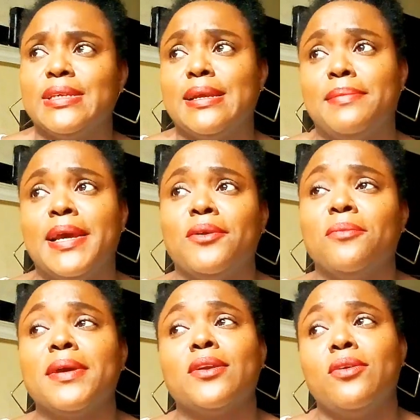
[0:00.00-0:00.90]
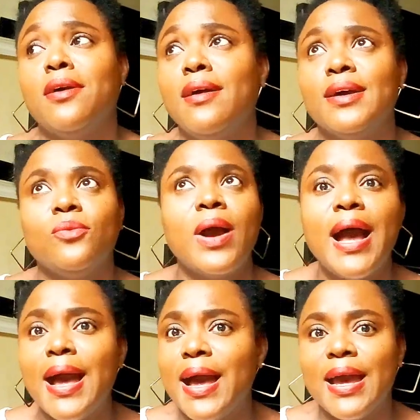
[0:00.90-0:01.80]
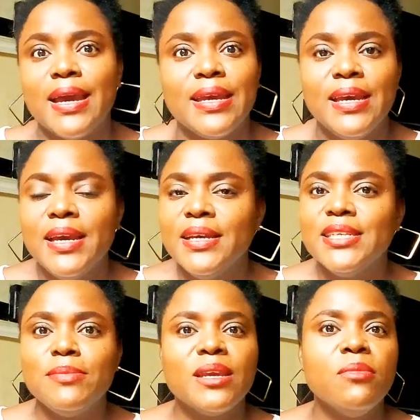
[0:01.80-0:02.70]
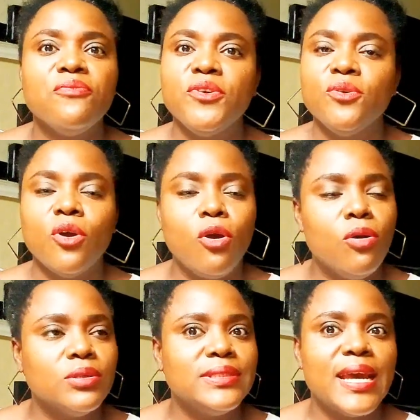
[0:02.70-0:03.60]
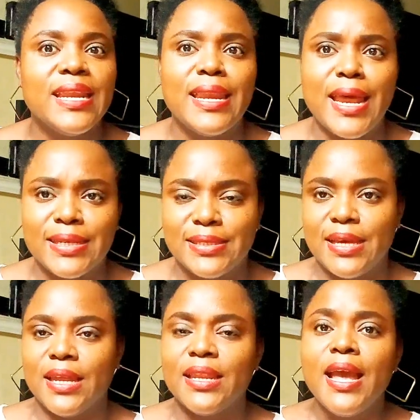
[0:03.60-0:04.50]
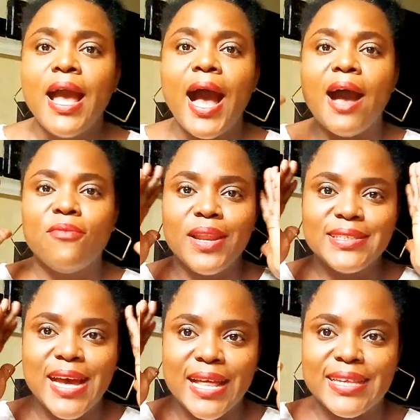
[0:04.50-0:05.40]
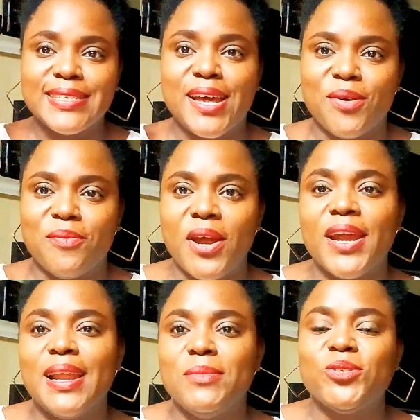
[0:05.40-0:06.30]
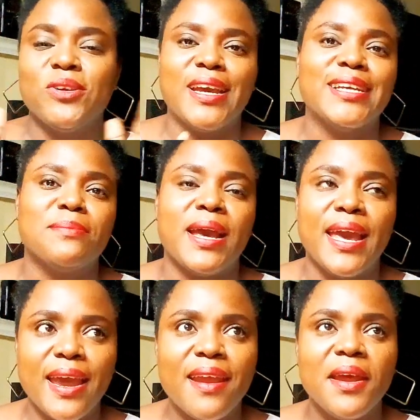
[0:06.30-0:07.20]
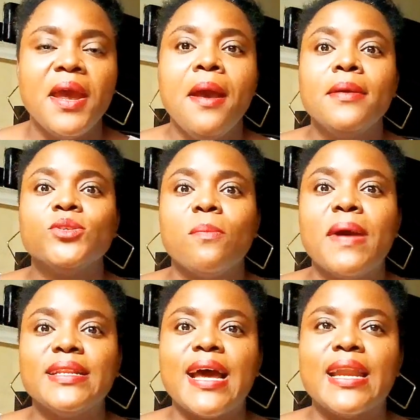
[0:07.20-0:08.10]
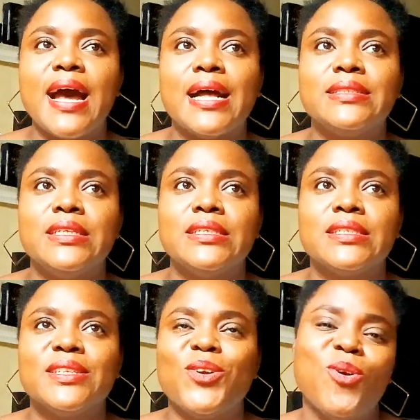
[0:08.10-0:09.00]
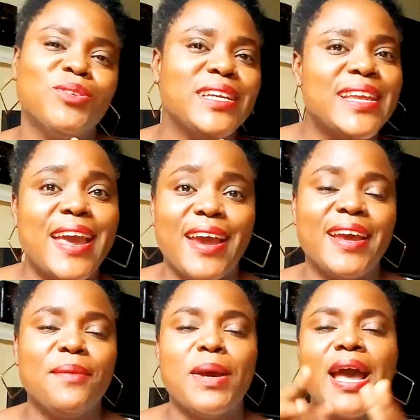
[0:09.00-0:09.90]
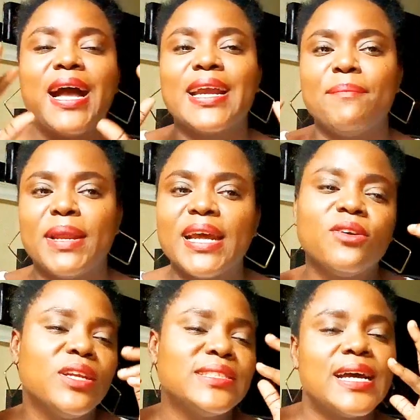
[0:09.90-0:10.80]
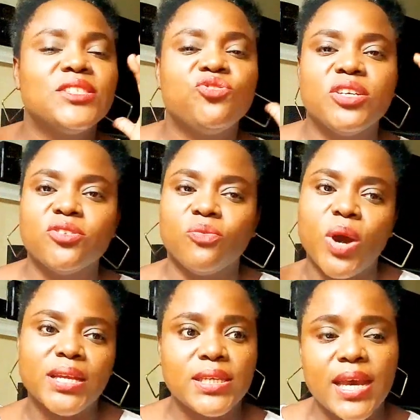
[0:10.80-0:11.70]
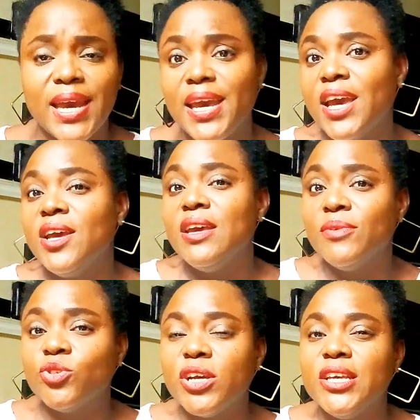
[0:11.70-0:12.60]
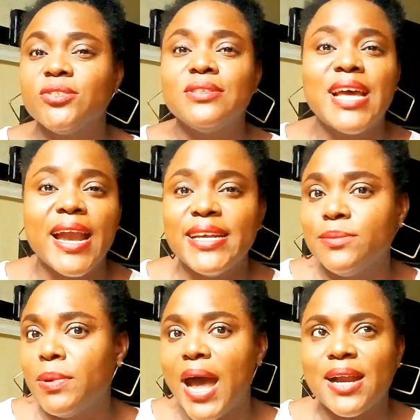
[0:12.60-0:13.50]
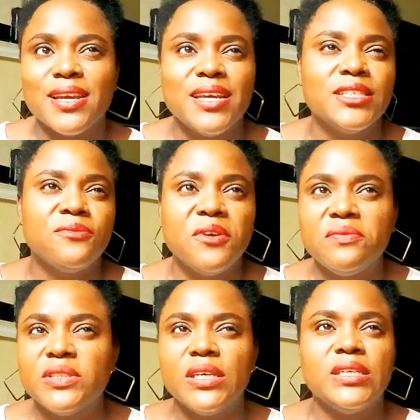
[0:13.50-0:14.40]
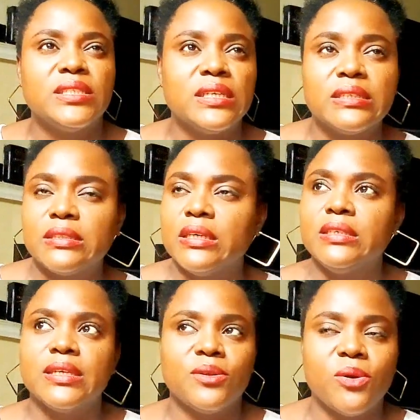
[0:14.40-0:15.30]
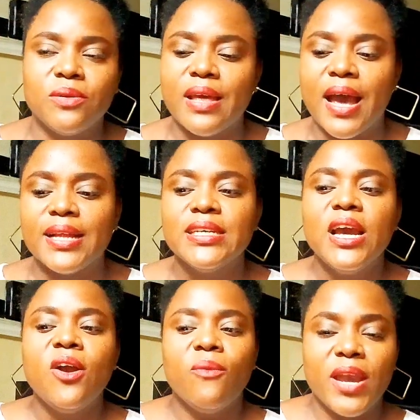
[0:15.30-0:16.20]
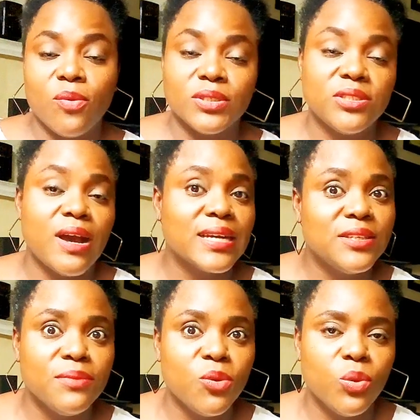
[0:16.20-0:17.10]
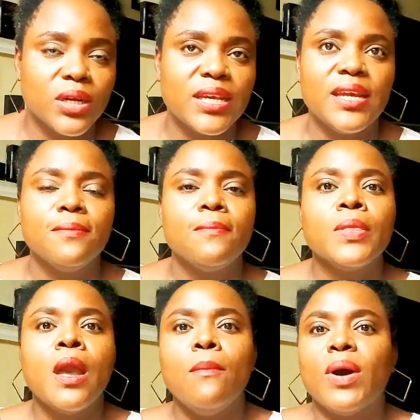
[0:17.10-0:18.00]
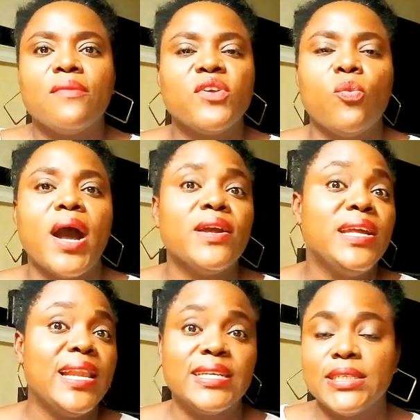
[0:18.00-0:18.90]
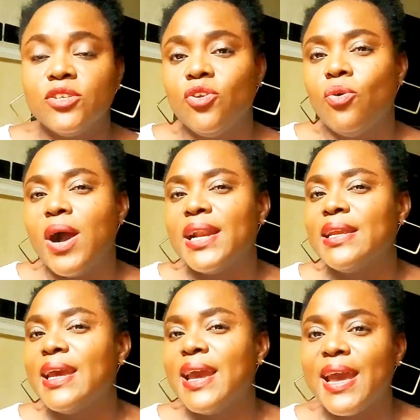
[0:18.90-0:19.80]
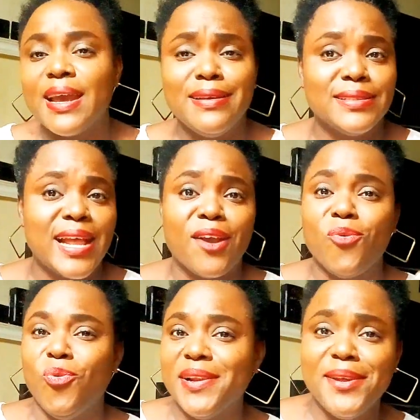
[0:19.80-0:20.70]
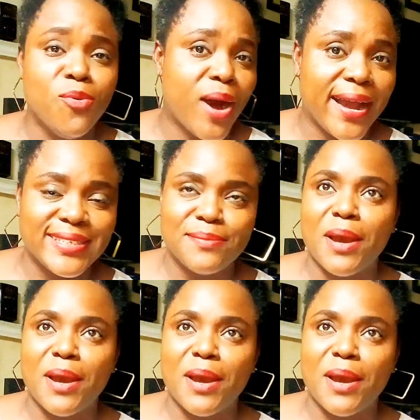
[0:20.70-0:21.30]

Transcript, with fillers: And I'm like, oh my God, why? It's making me feel old. The next thing, I've always had this kind of hair. Let me show you guys my hair. So my dad had this golden hair. My, dad, my dad always had streaks of white hair. Even though he used to dye it black in his 50s, 60s, and all that, when he was still actively working. But after a while, he let it go, and the hair is like woolly white.